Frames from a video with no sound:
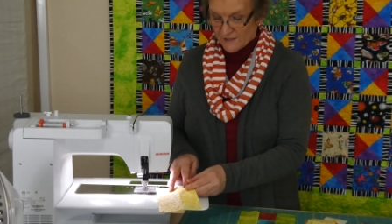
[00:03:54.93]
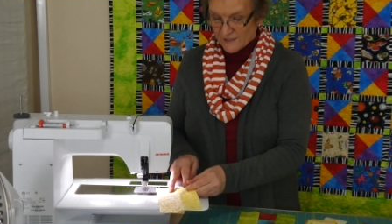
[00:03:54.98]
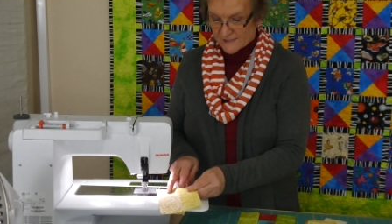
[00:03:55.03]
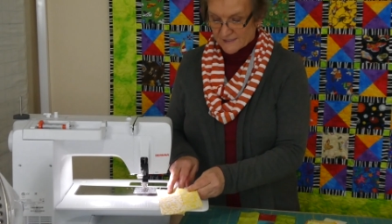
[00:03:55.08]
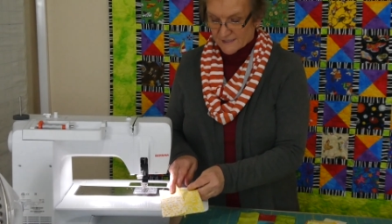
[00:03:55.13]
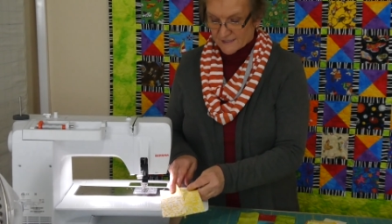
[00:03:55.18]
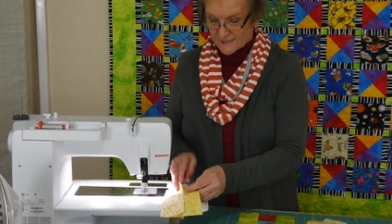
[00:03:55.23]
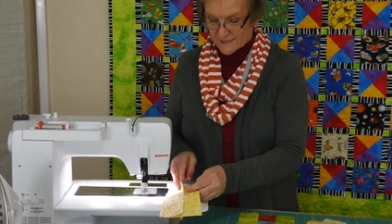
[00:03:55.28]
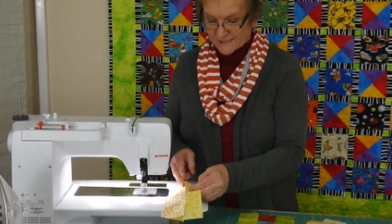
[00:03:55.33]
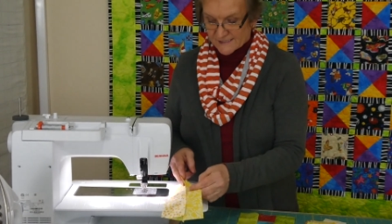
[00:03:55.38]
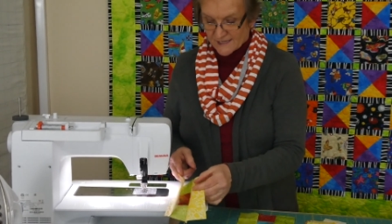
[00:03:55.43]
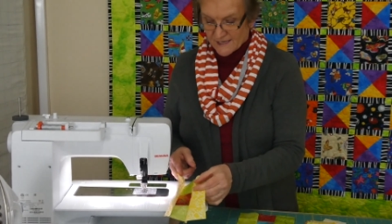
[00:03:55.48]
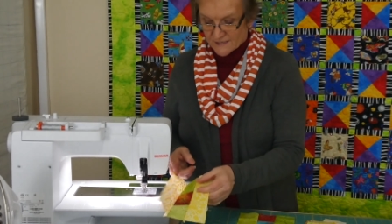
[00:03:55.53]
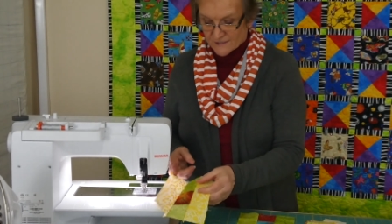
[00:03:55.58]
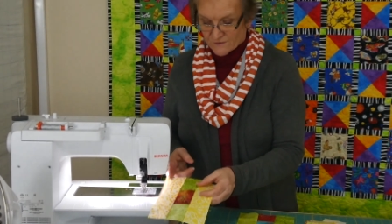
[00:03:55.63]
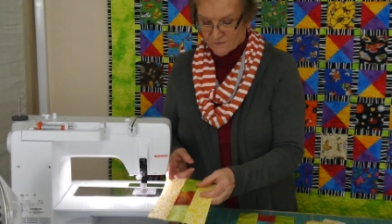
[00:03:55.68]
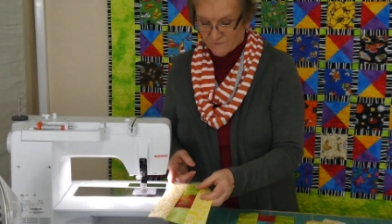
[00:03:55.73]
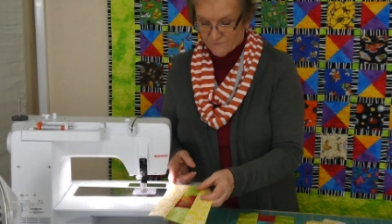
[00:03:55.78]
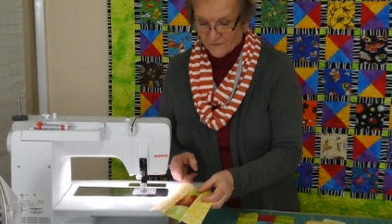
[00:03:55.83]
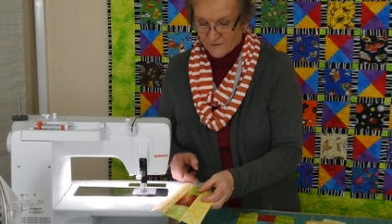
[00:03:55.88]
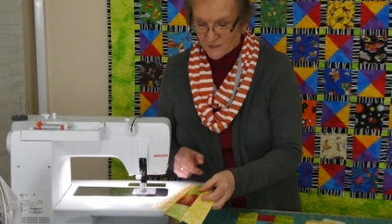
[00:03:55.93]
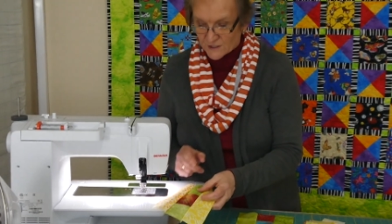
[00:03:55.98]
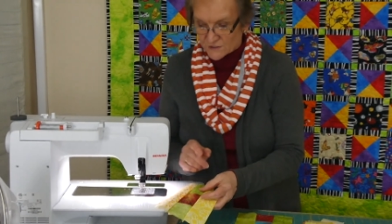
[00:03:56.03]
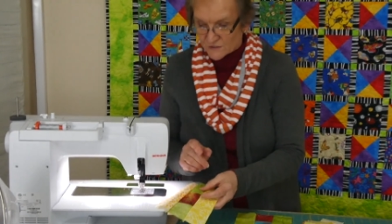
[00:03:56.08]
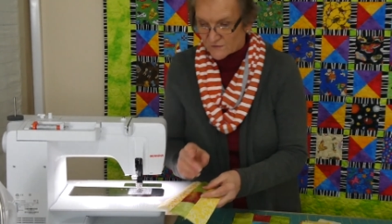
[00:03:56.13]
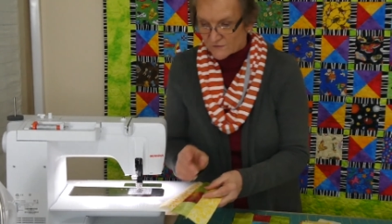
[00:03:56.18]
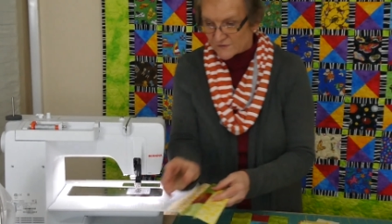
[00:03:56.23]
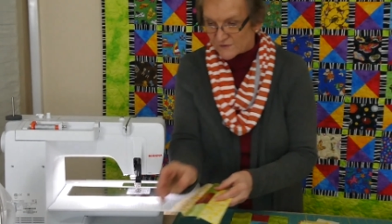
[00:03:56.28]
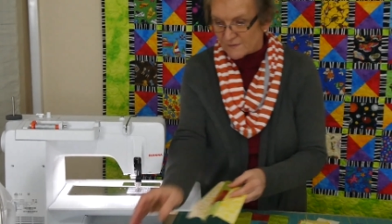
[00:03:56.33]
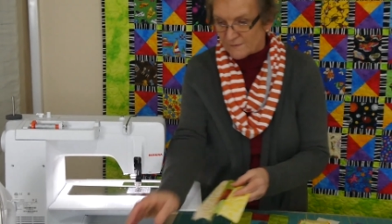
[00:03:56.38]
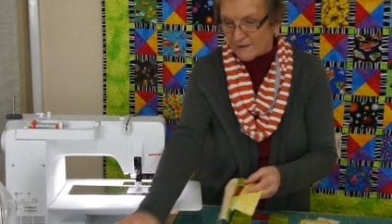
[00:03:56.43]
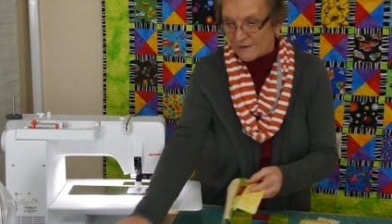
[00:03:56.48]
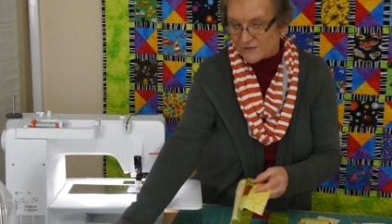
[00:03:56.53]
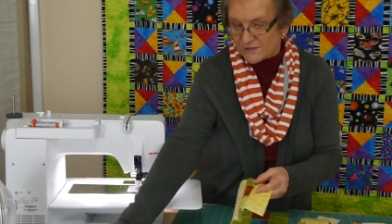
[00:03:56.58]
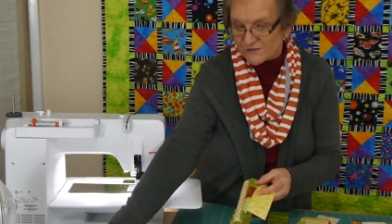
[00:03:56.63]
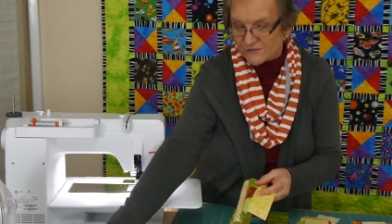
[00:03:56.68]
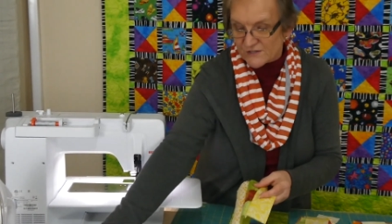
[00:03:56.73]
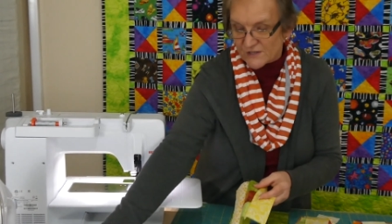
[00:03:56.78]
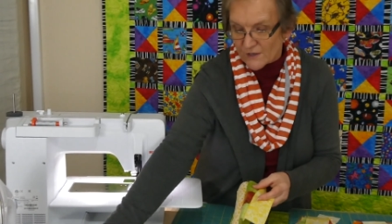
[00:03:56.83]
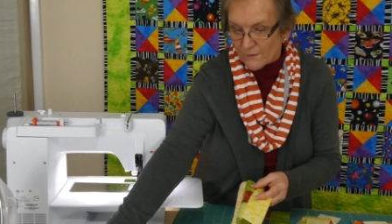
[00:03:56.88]
these at the start and finish of some
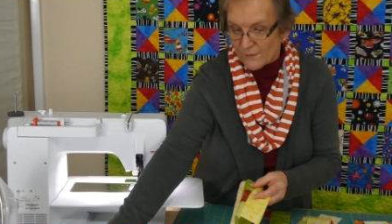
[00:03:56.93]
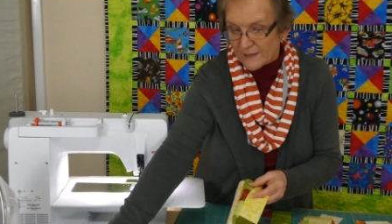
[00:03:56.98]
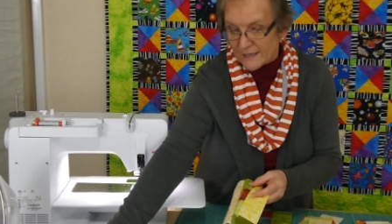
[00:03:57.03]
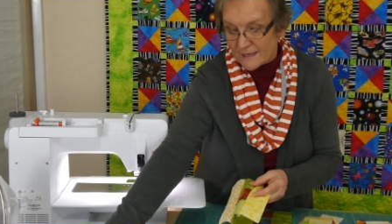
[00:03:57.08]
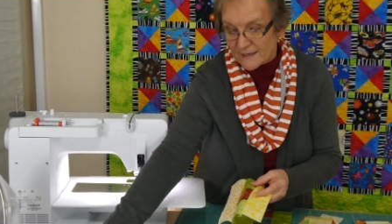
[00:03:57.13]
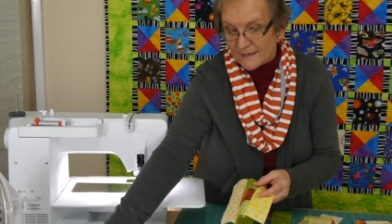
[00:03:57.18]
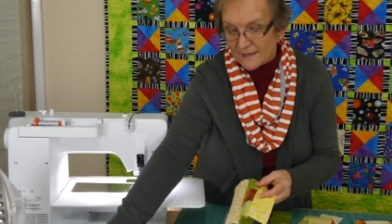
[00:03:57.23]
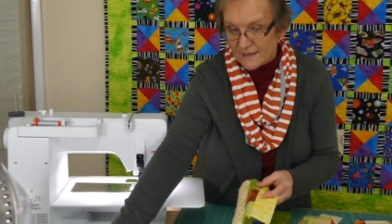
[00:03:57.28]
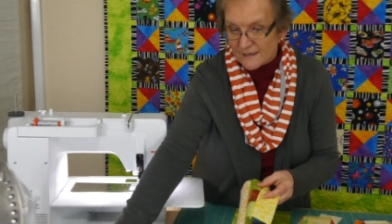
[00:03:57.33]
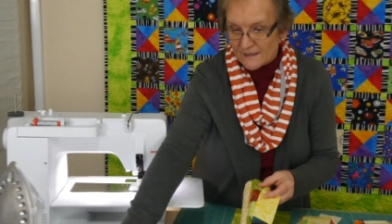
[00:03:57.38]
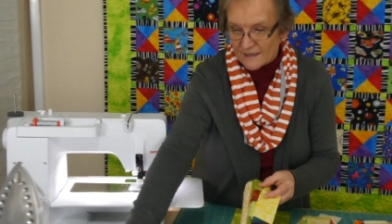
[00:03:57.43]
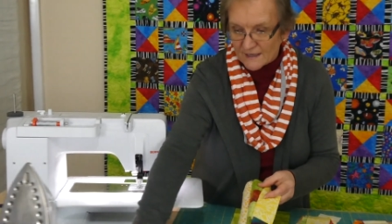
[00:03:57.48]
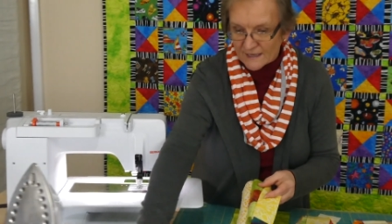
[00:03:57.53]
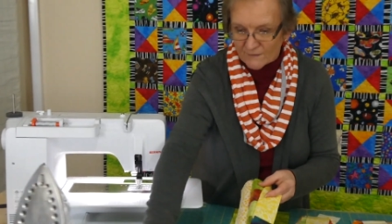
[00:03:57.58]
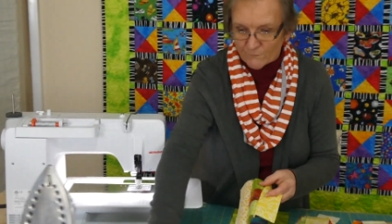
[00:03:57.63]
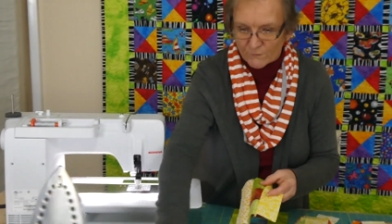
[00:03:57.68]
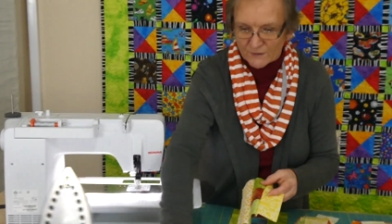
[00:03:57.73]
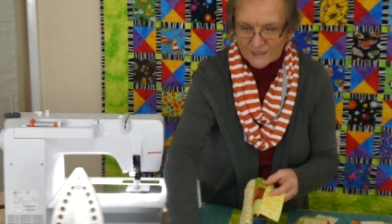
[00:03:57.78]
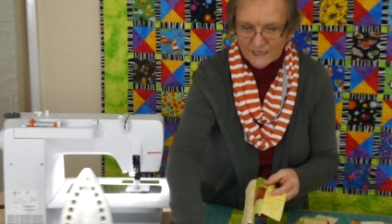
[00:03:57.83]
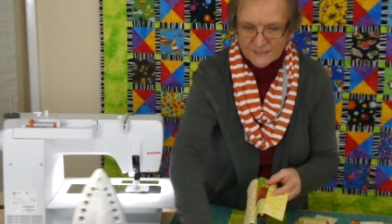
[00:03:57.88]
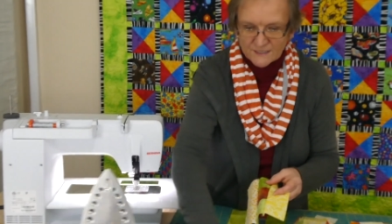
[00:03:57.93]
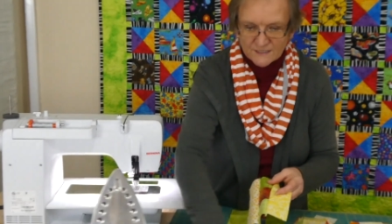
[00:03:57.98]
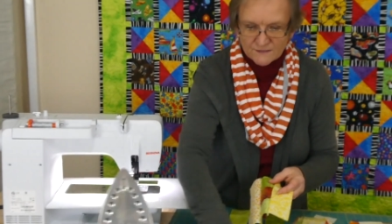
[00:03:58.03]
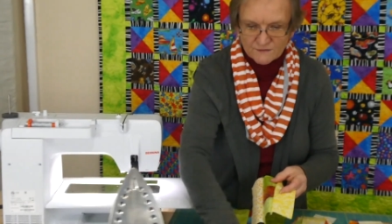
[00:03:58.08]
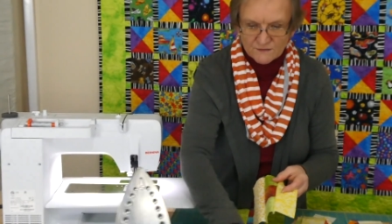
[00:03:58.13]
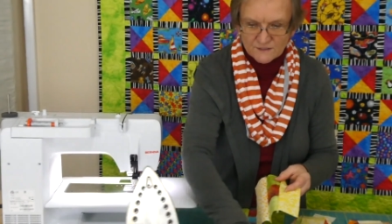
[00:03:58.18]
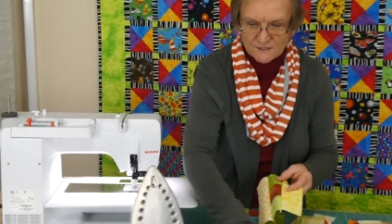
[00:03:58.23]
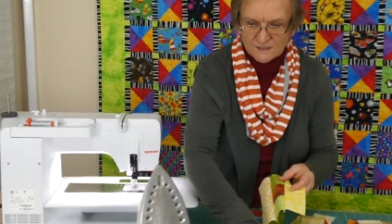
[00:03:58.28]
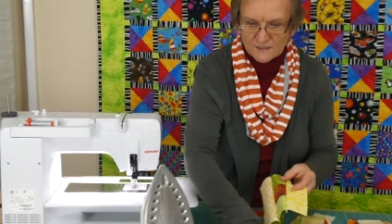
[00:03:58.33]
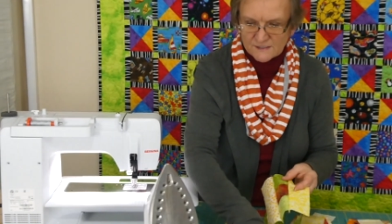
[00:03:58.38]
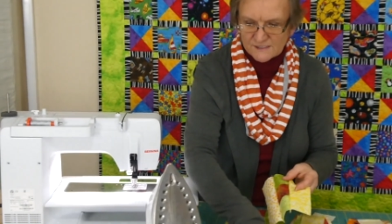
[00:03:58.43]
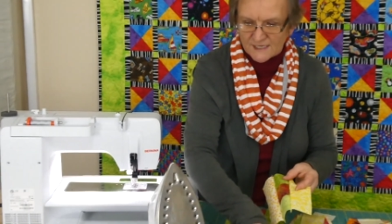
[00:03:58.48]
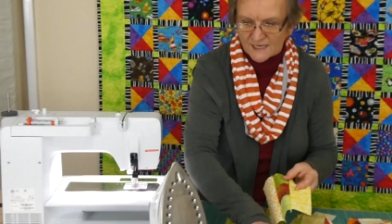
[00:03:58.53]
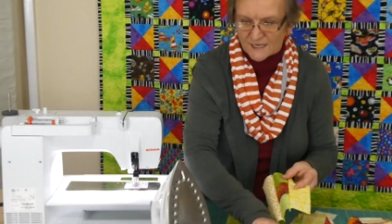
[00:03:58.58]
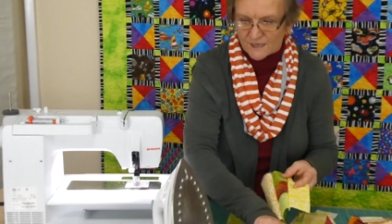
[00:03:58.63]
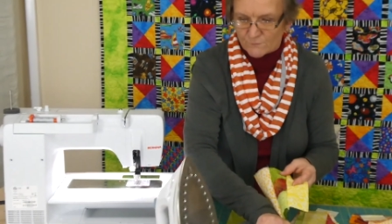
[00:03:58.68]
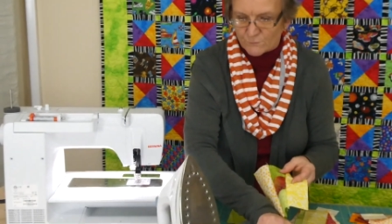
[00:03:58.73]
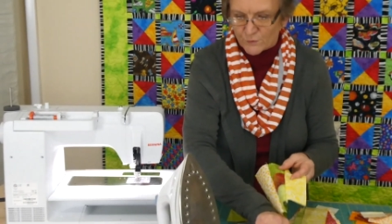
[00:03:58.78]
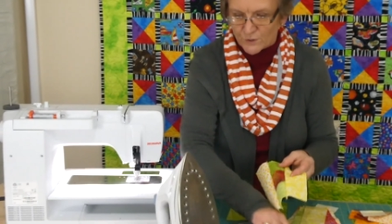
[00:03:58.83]
other sewing it would get a, a second